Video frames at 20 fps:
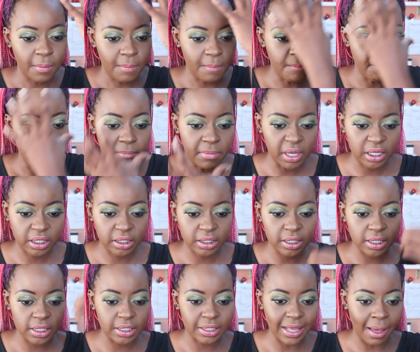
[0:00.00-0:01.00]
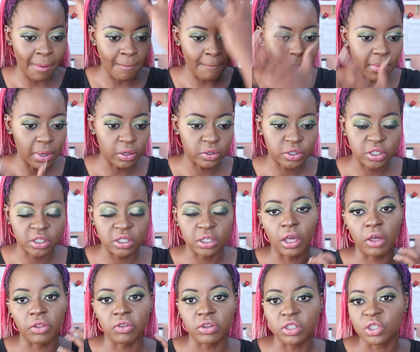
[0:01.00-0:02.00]
mixes and melts
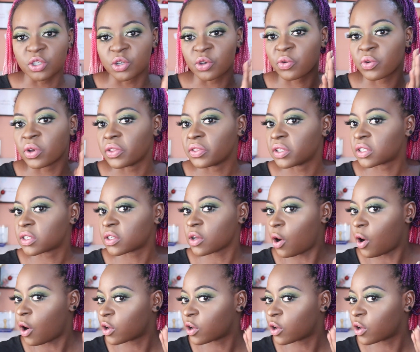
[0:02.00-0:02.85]
together to create this